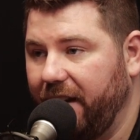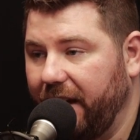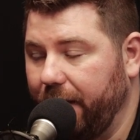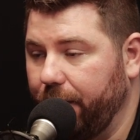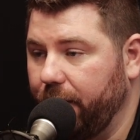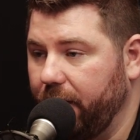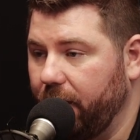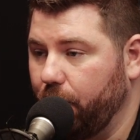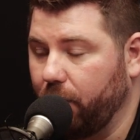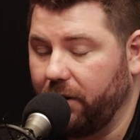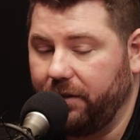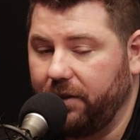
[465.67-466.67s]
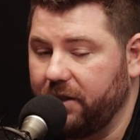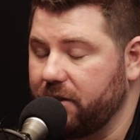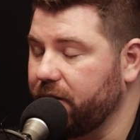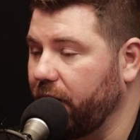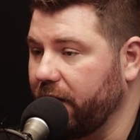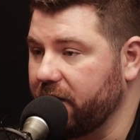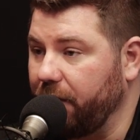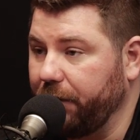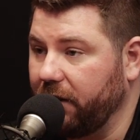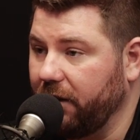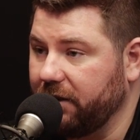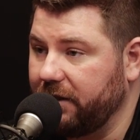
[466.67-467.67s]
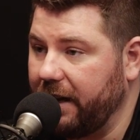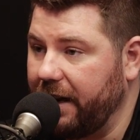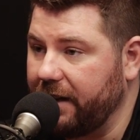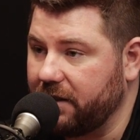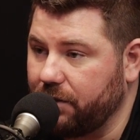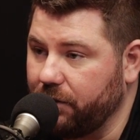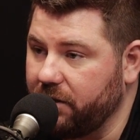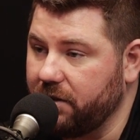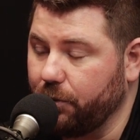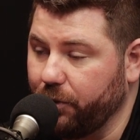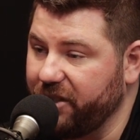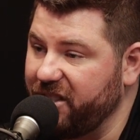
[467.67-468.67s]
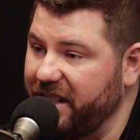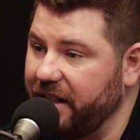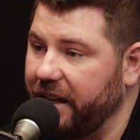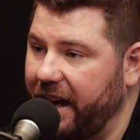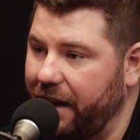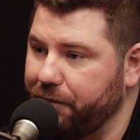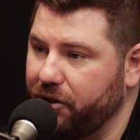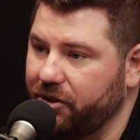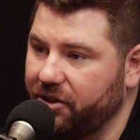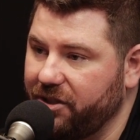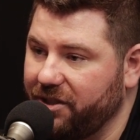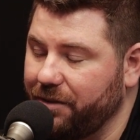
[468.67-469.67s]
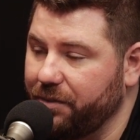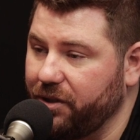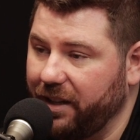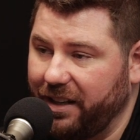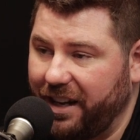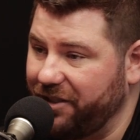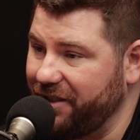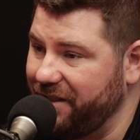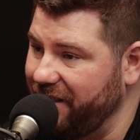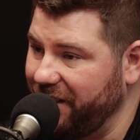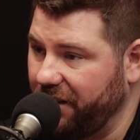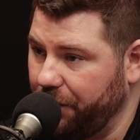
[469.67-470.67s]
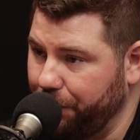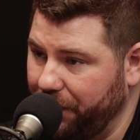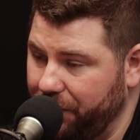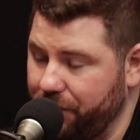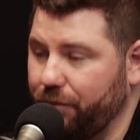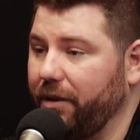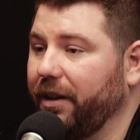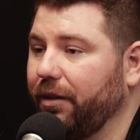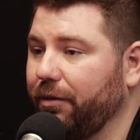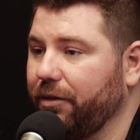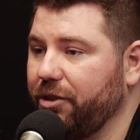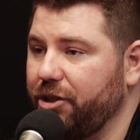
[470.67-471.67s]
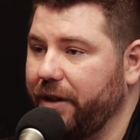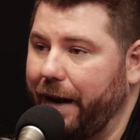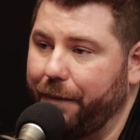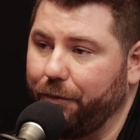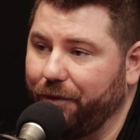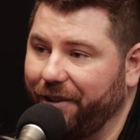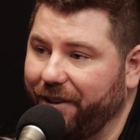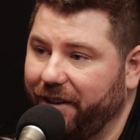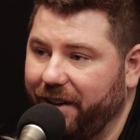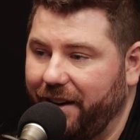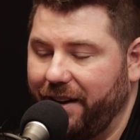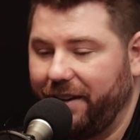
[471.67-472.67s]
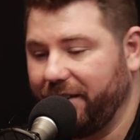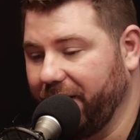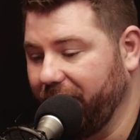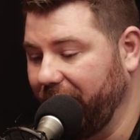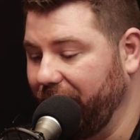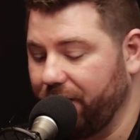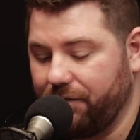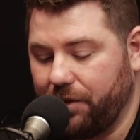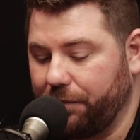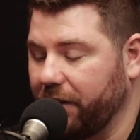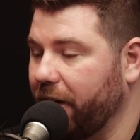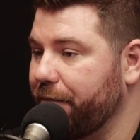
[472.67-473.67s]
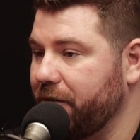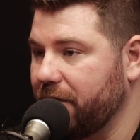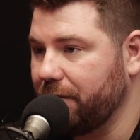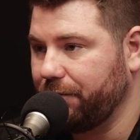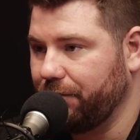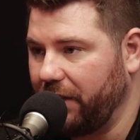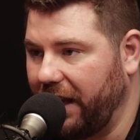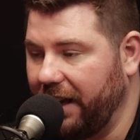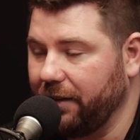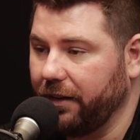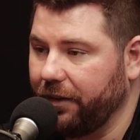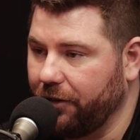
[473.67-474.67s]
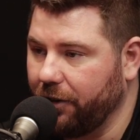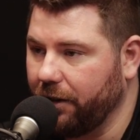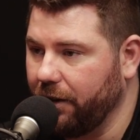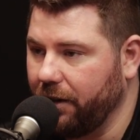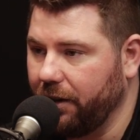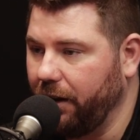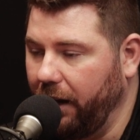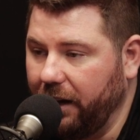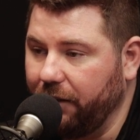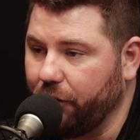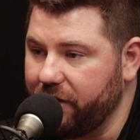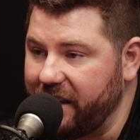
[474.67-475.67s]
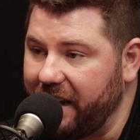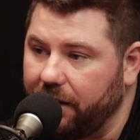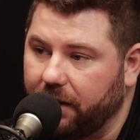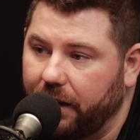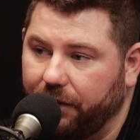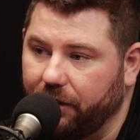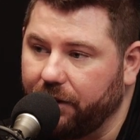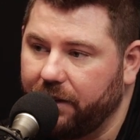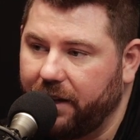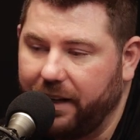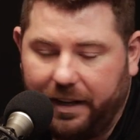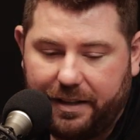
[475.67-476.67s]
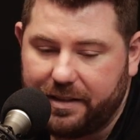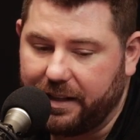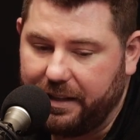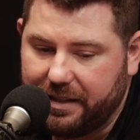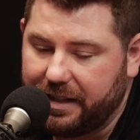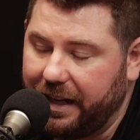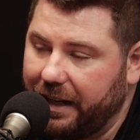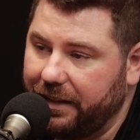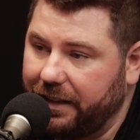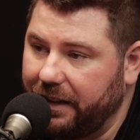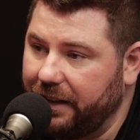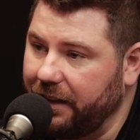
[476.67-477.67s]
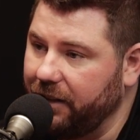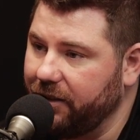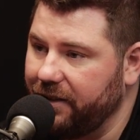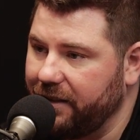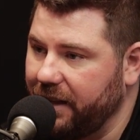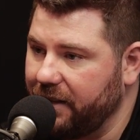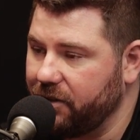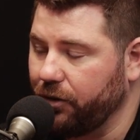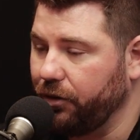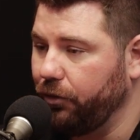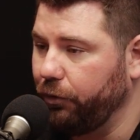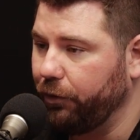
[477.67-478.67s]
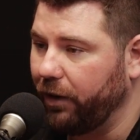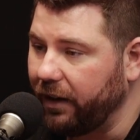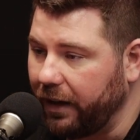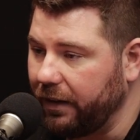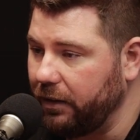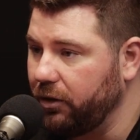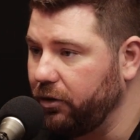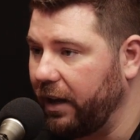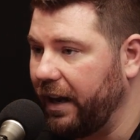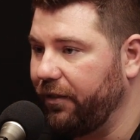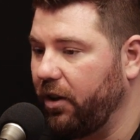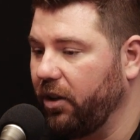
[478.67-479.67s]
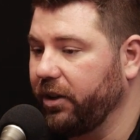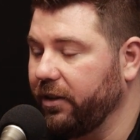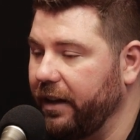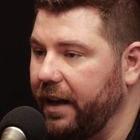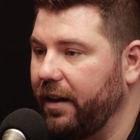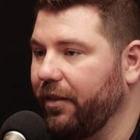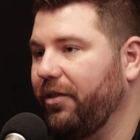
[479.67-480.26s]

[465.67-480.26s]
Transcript: And we're even installing something called DEX, which is a receipt capture system. So they can actually see all the bills running through the shop where, even if something comes hand-delivered, an invoice hand-delivered, it's getting scanned in. So we want you to have all your data